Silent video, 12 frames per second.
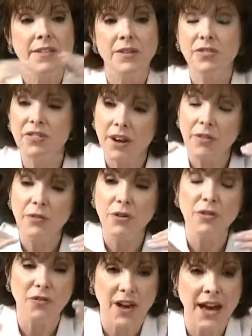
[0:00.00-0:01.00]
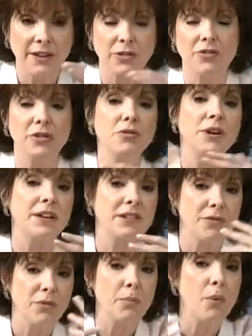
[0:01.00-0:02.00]
there's several factors, and you get
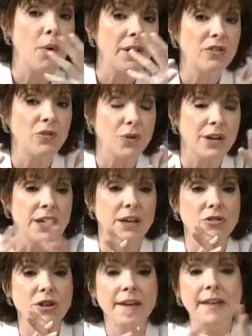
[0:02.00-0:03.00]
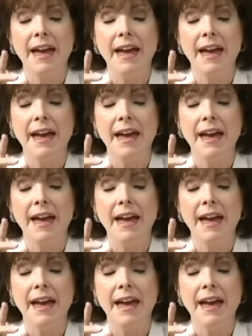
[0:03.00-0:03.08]
different points for each.